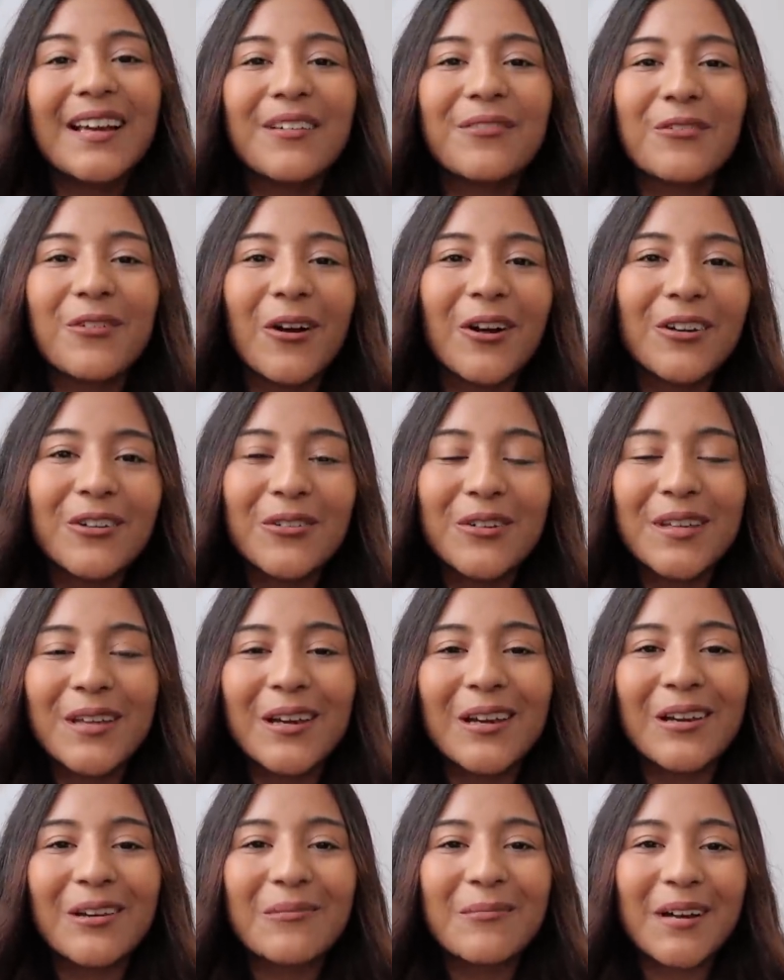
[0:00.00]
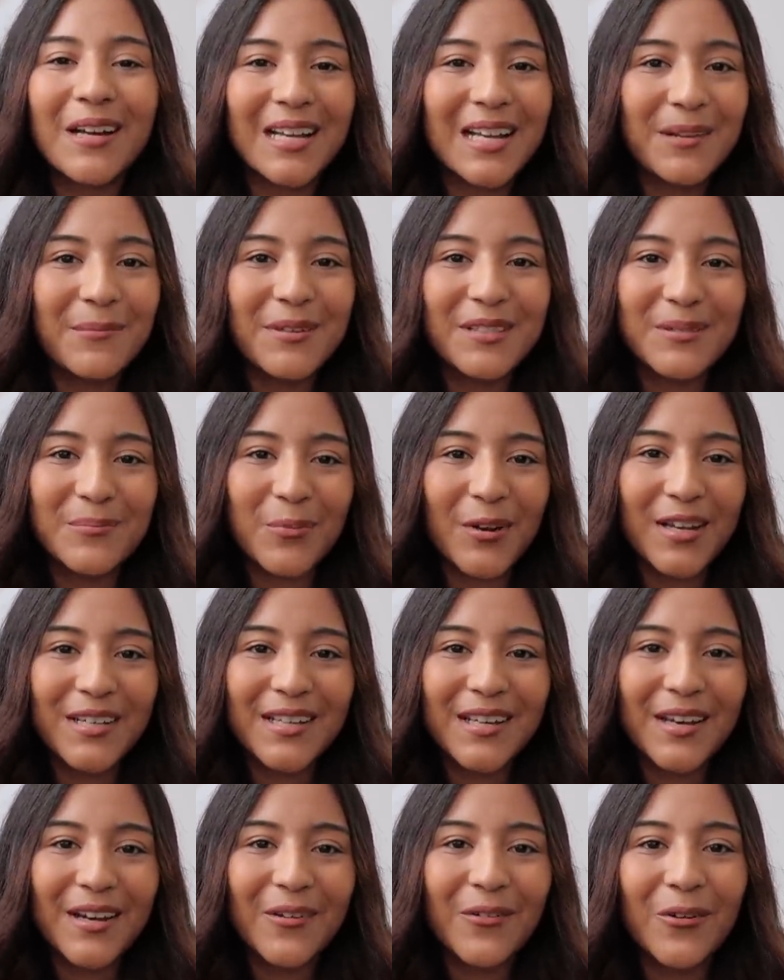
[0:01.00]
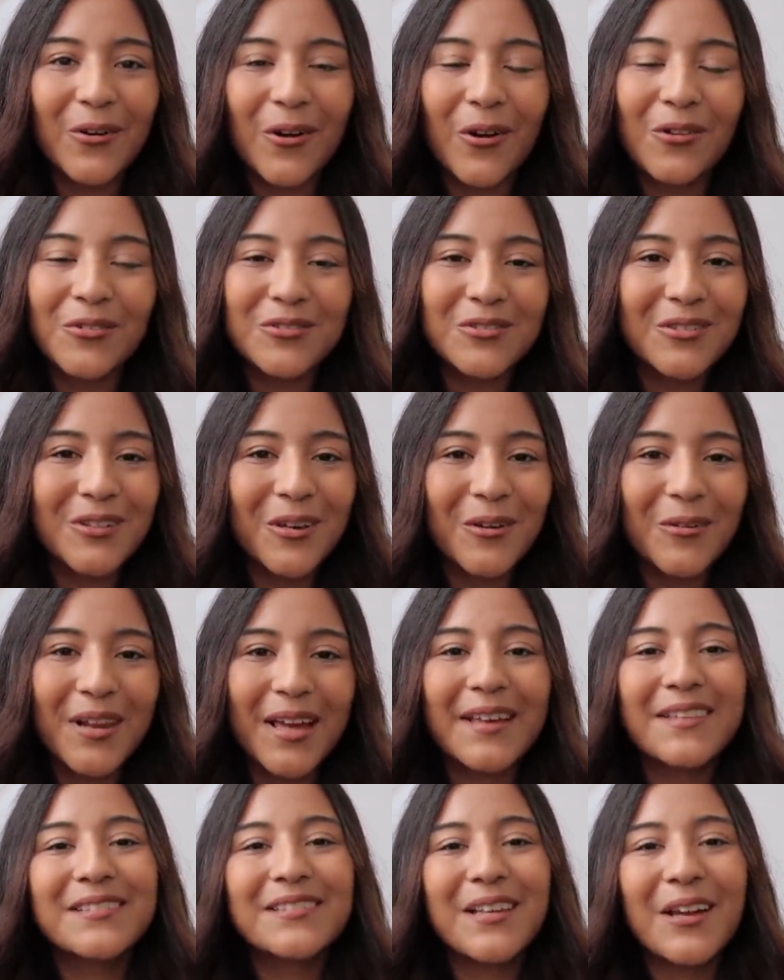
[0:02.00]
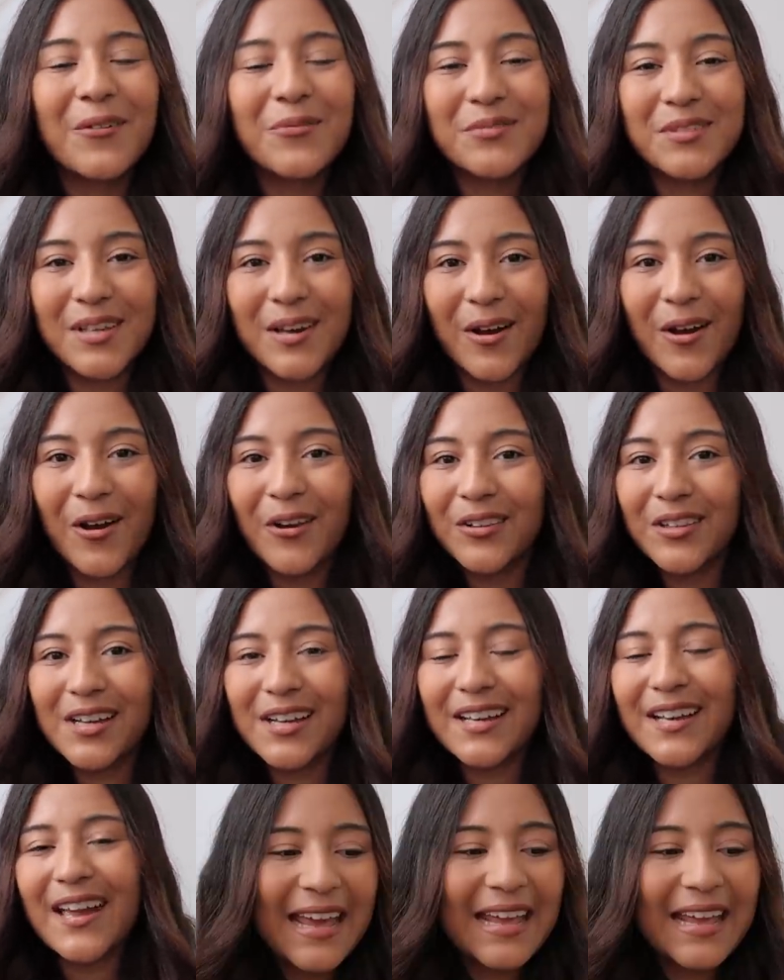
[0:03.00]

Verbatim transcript: If you are new here, my name is Brenda, or also known as Cozyaholic,